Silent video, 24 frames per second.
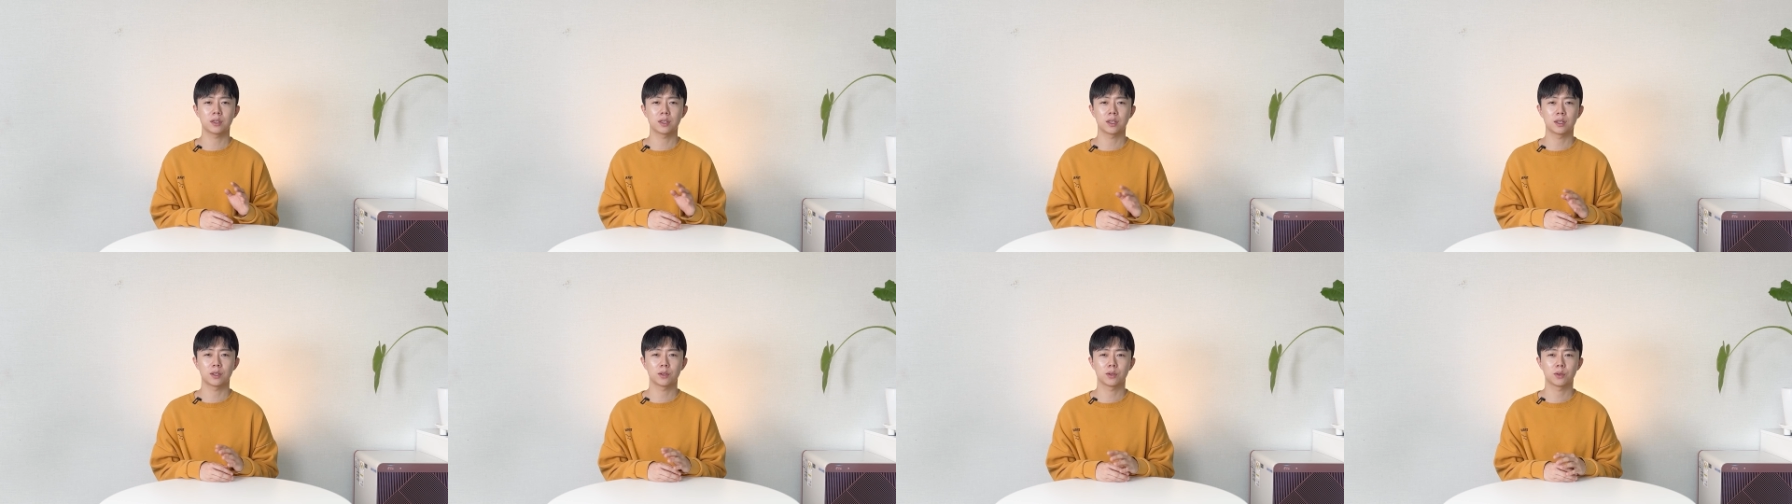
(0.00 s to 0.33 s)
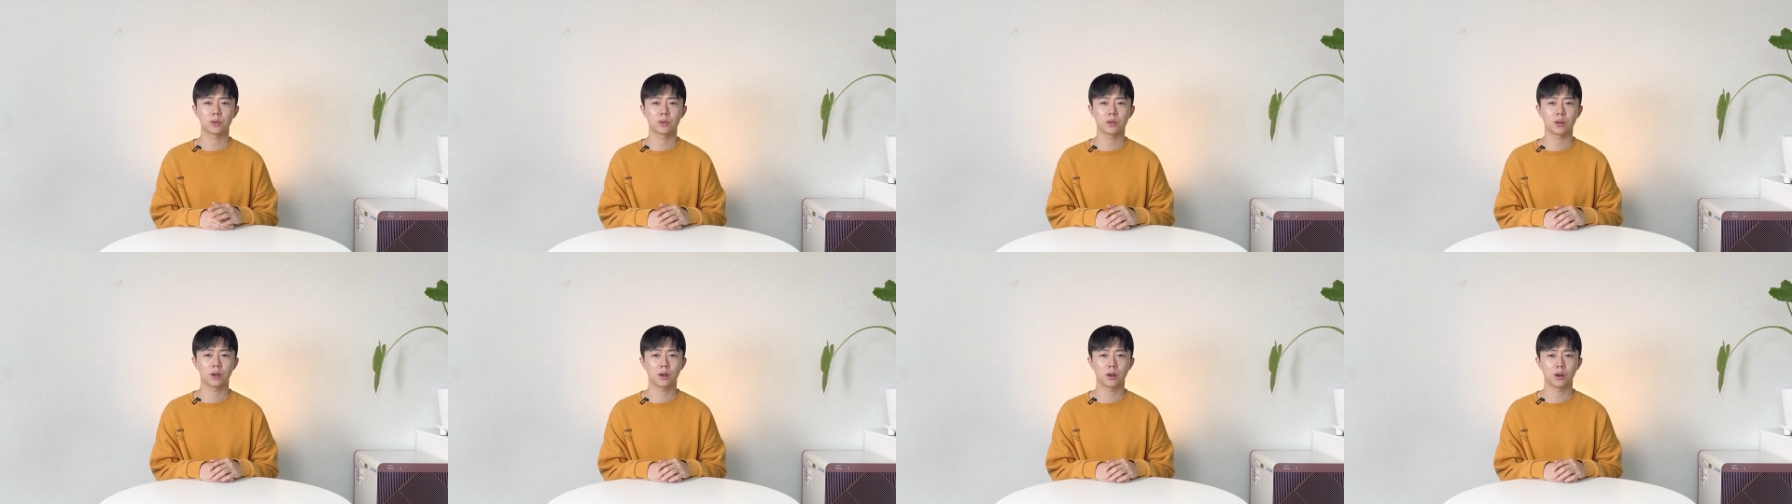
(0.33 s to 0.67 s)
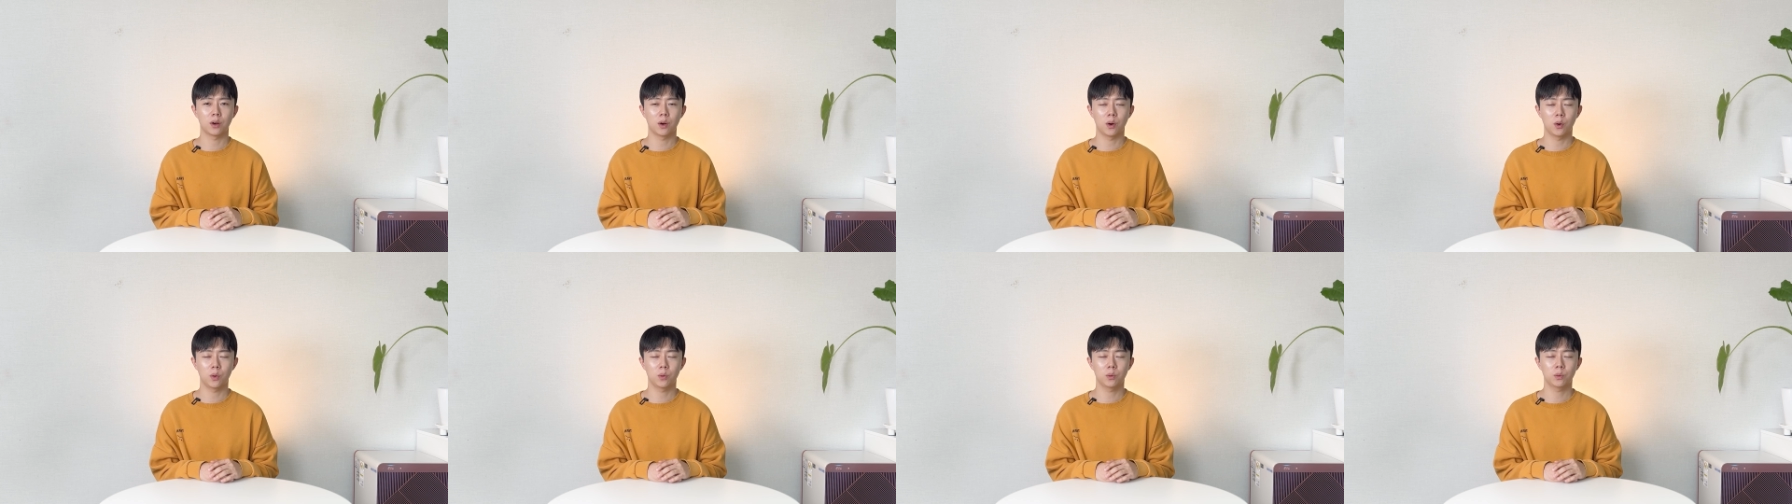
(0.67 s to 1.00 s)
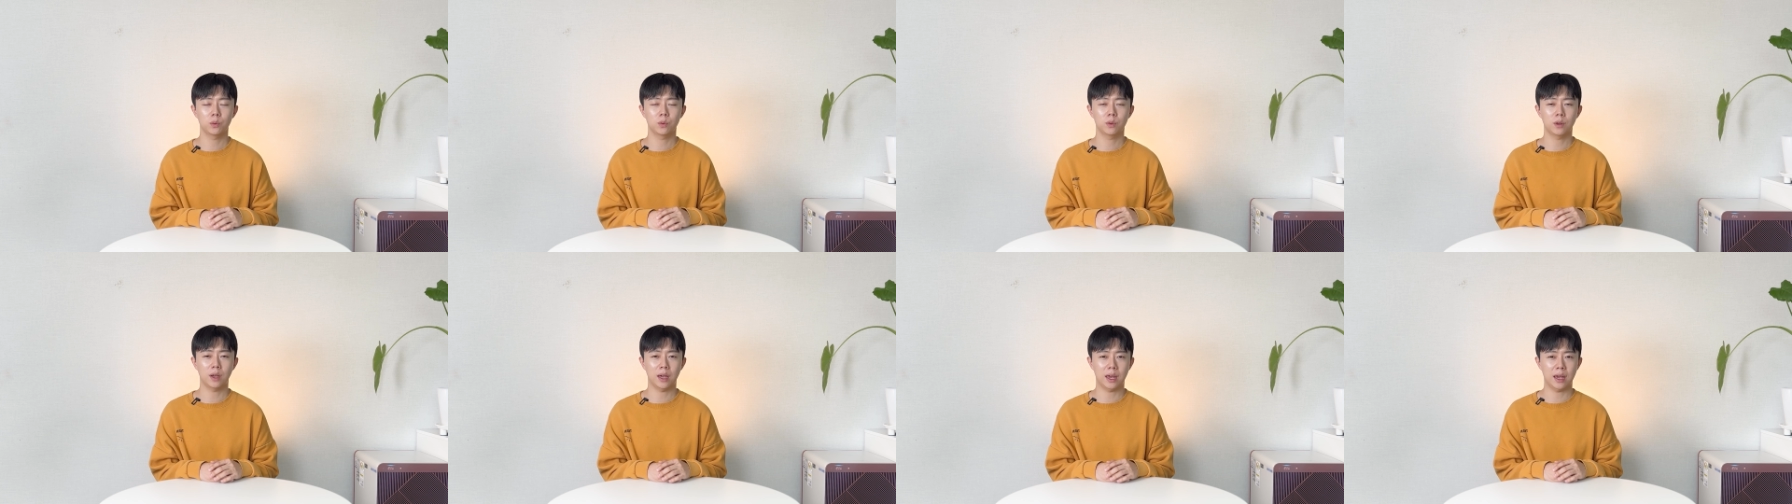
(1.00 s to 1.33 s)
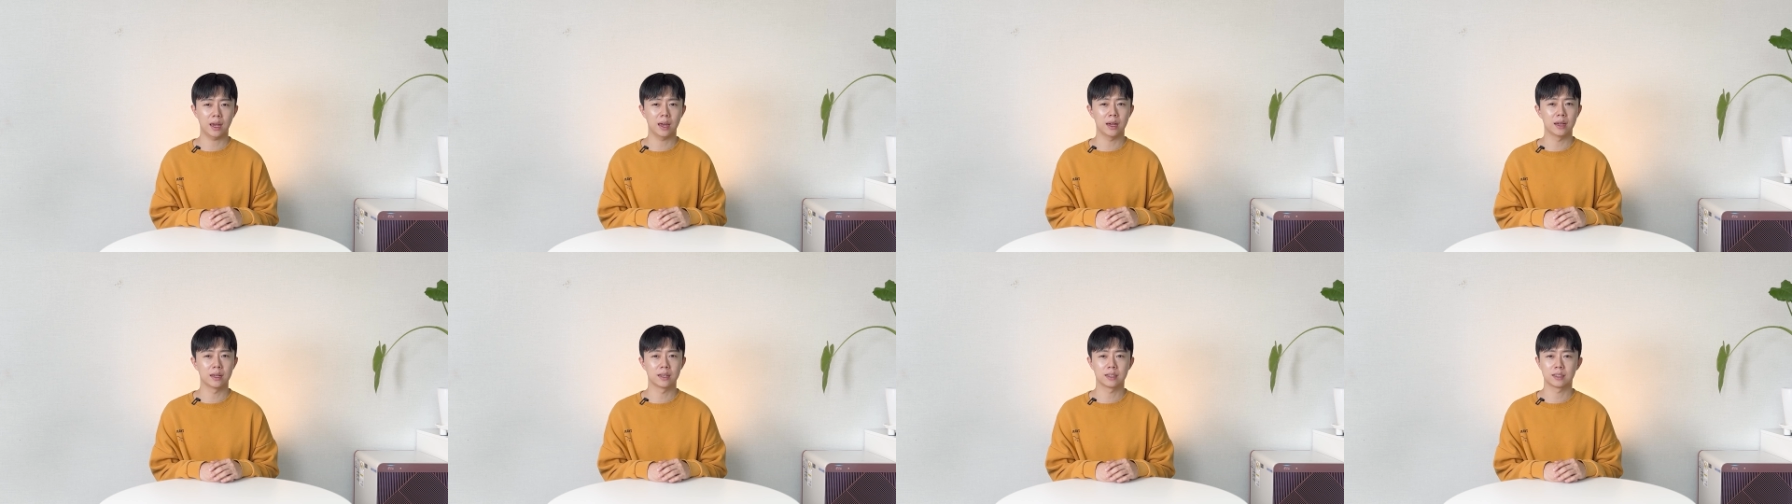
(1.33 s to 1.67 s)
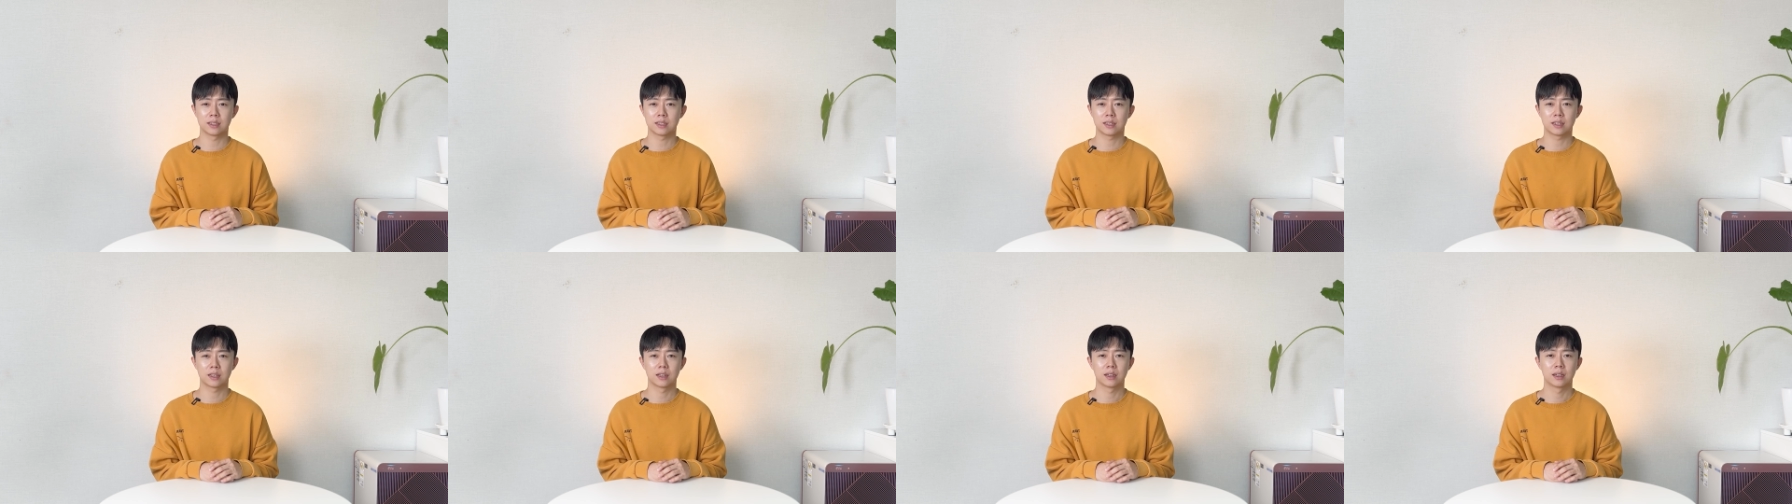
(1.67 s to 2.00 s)
into their own
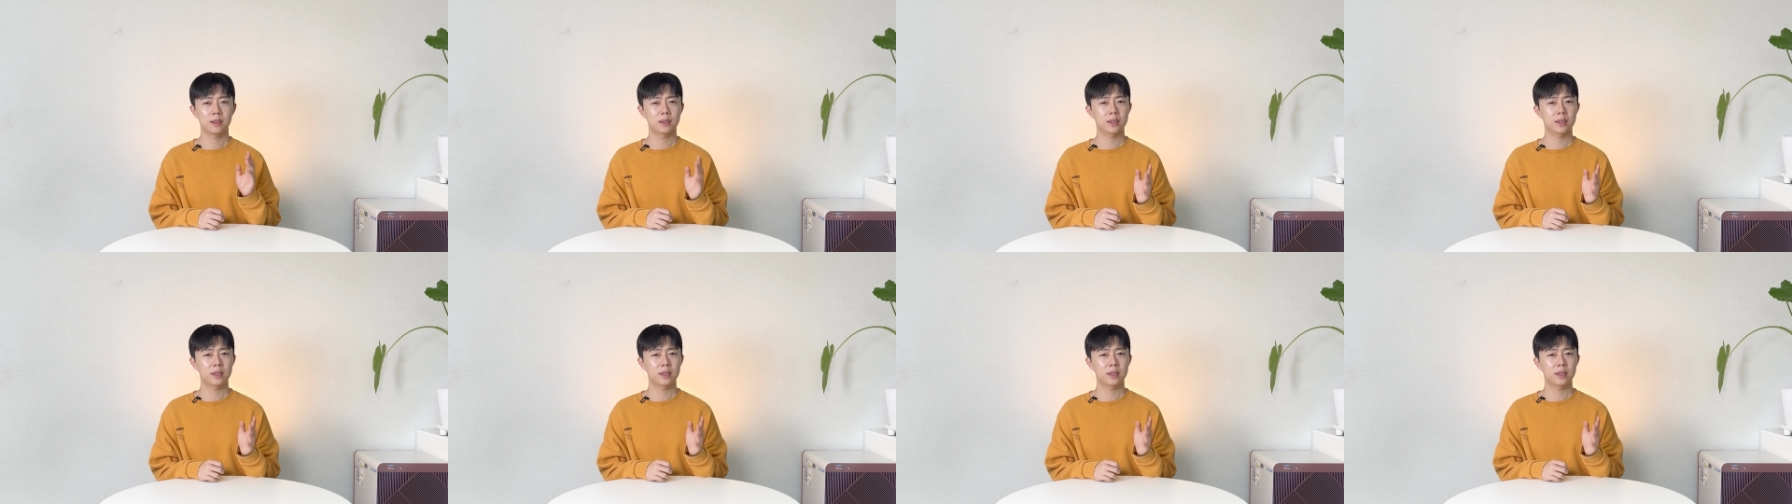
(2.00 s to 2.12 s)
hands.